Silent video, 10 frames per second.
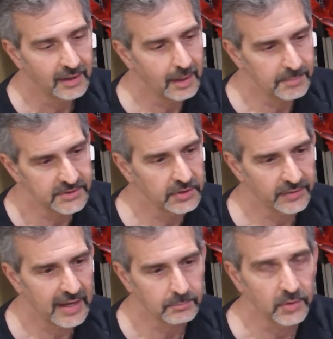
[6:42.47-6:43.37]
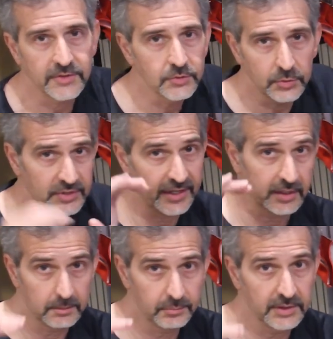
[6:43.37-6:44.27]
up until that point, this was at a
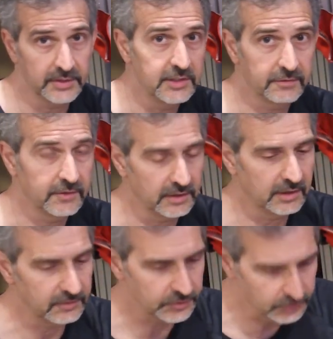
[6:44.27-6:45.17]
completely different level.